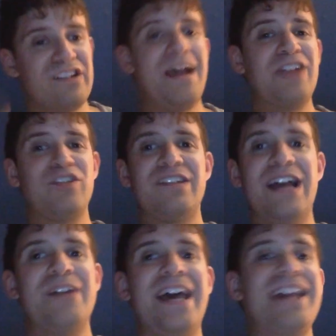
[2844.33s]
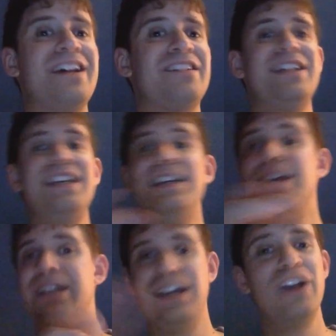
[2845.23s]
matches down in NXT,
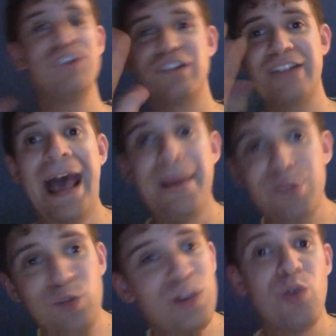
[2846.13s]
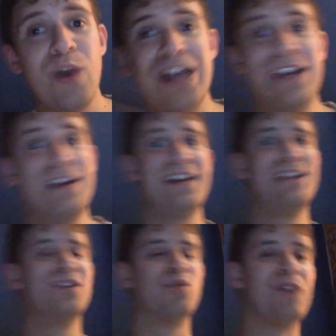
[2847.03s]
he was just absolutely great
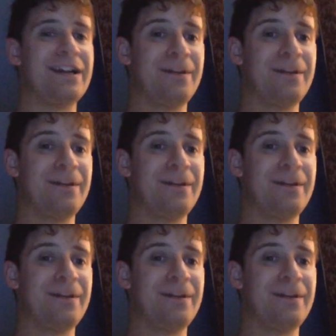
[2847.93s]
in the ring.